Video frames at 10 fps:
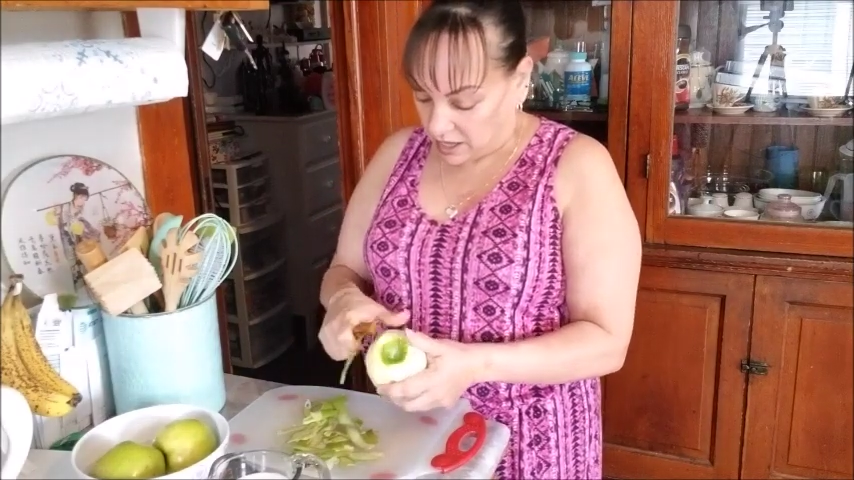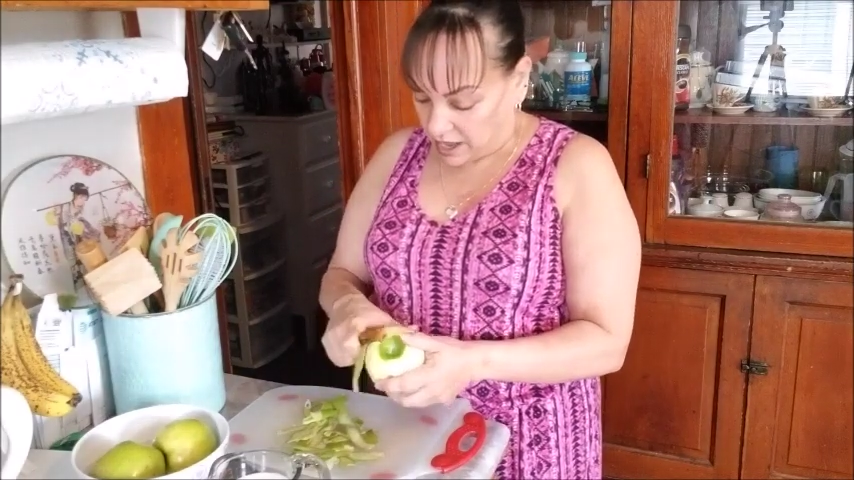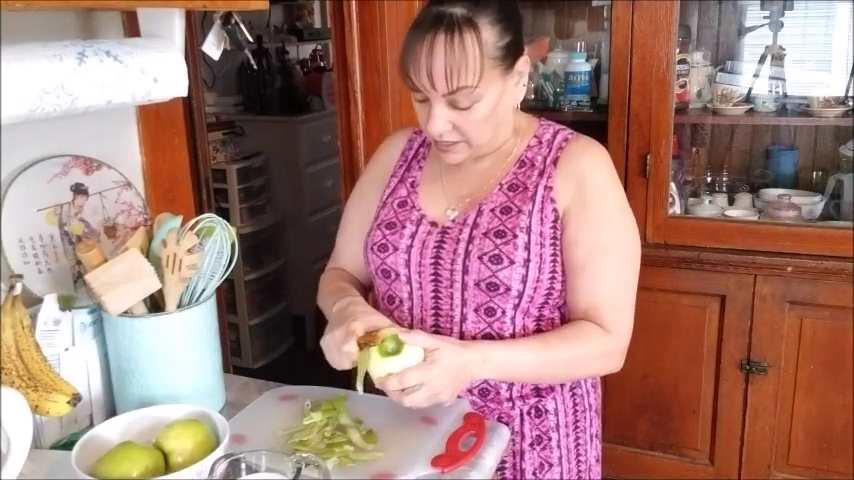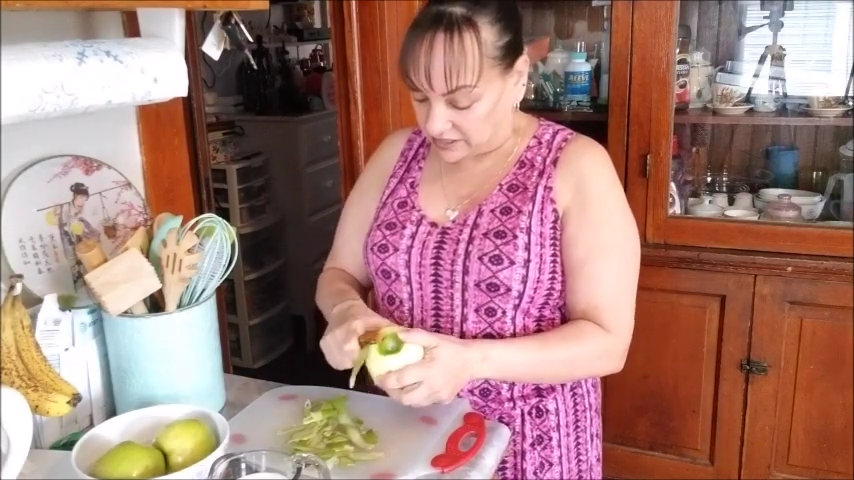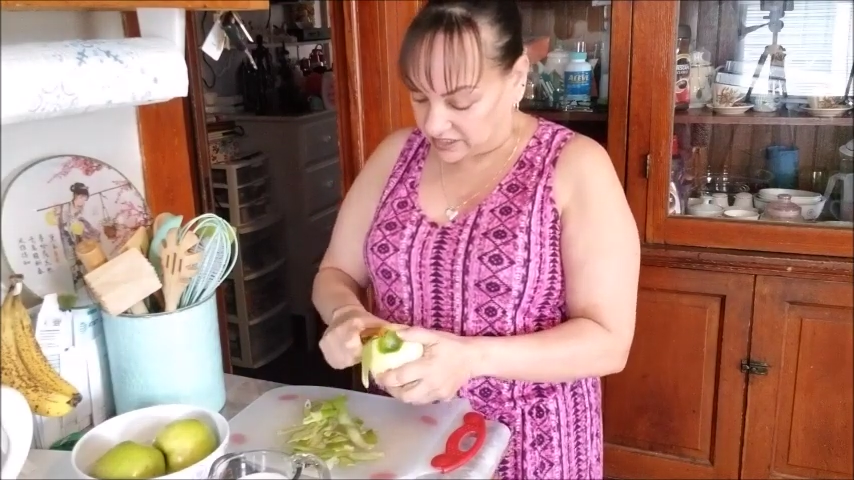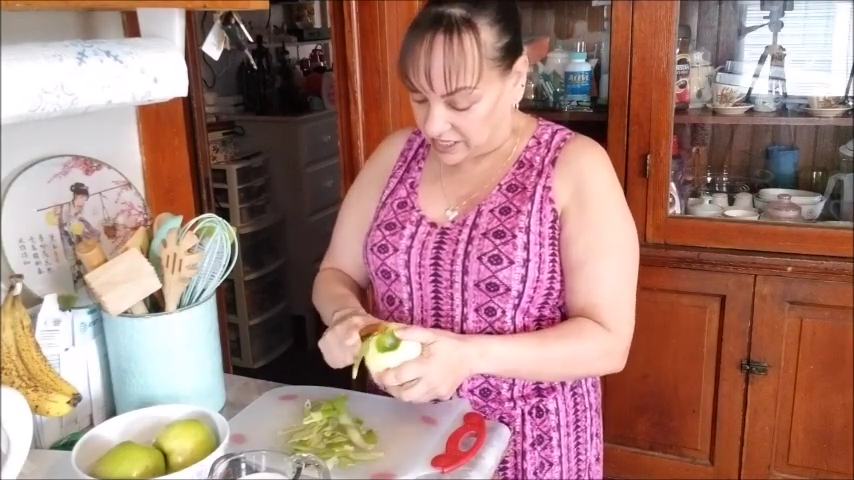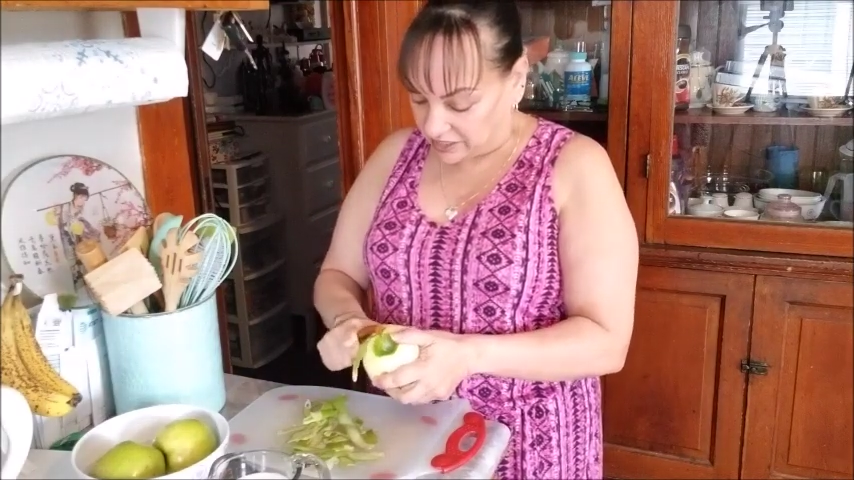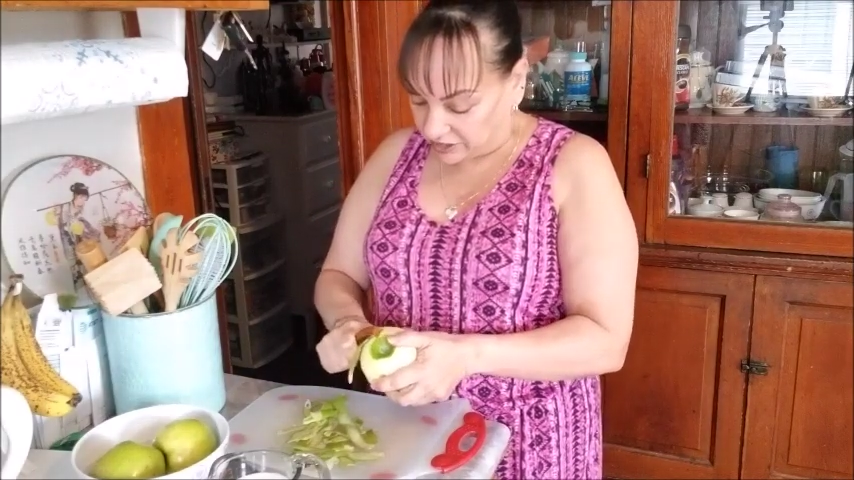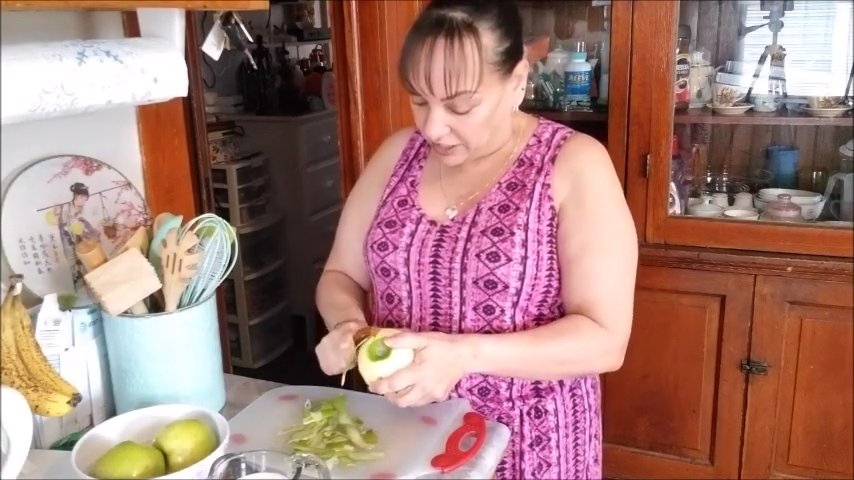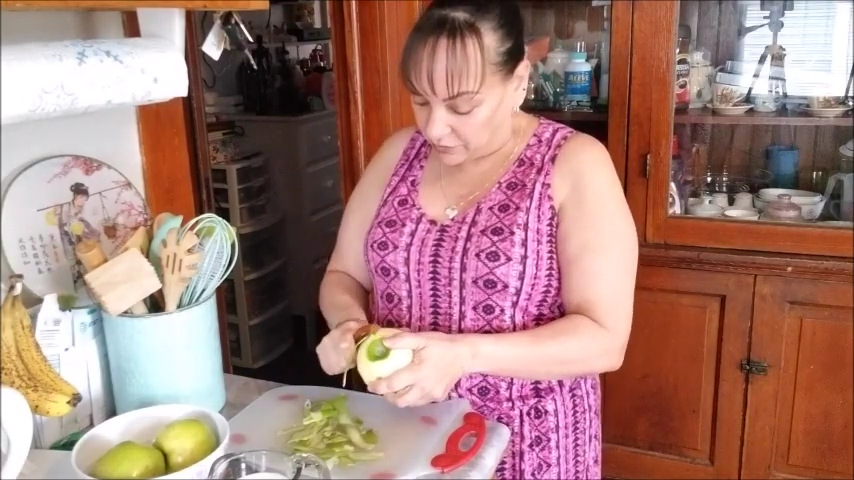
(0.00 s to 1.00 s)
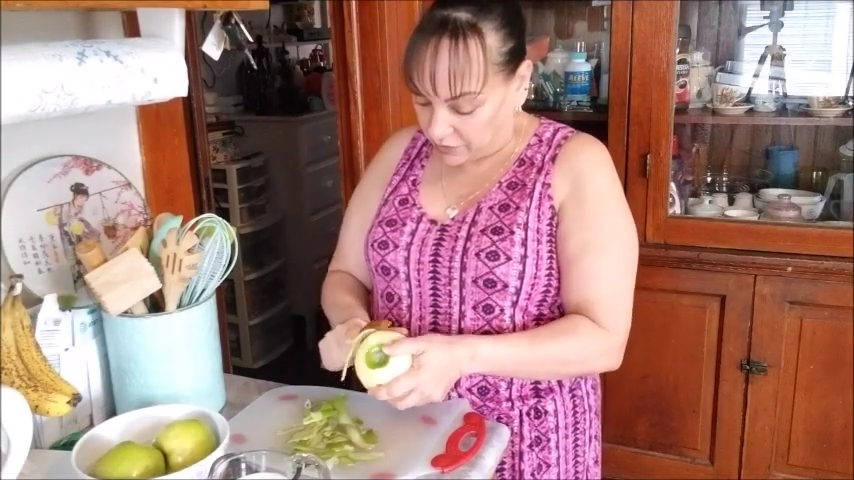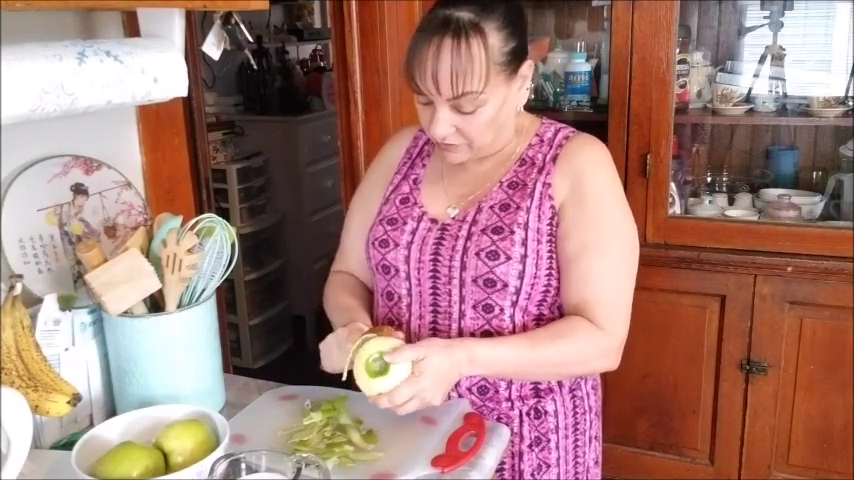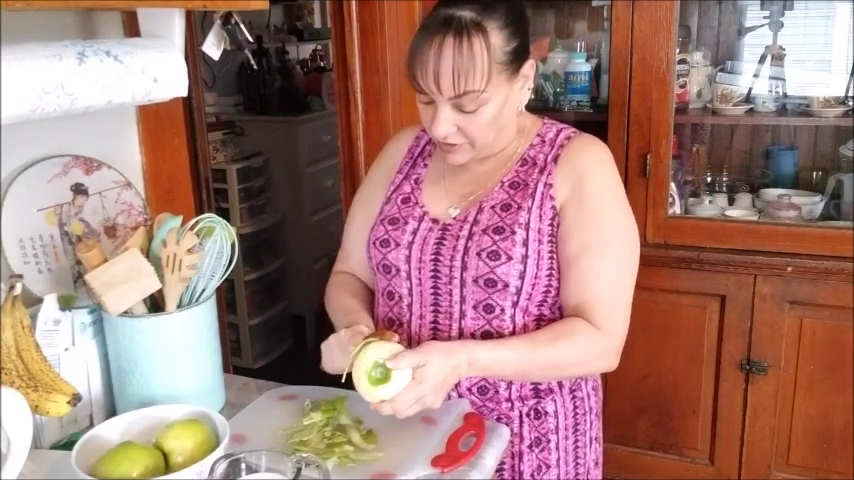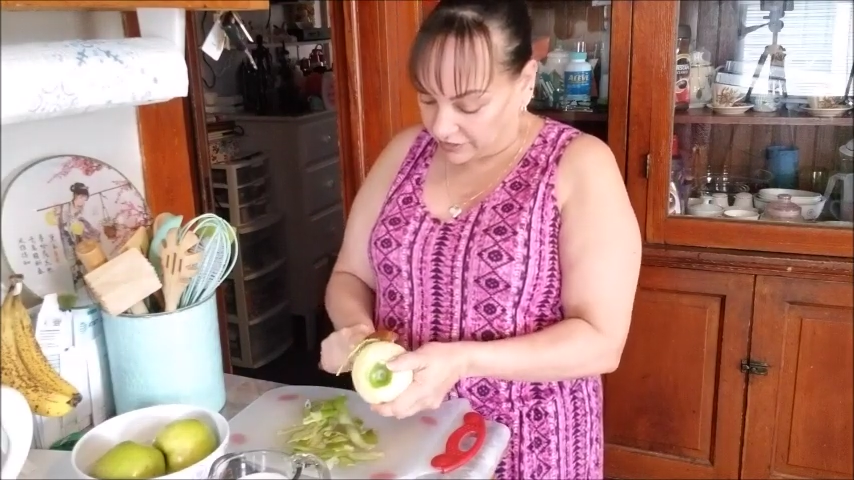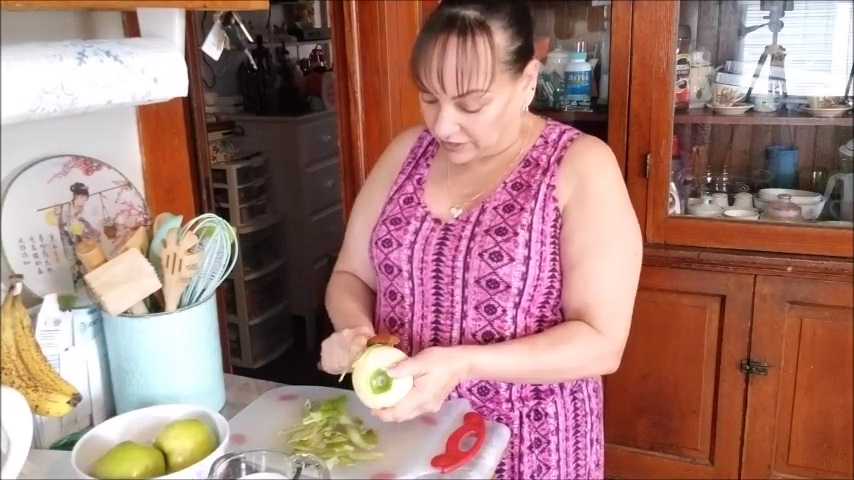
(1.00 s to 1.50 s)
on Saturday, we
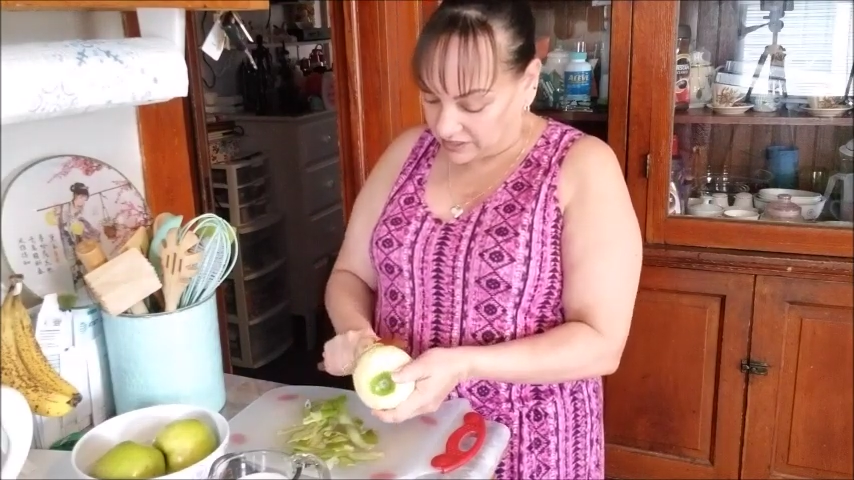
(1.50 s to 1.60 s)
invited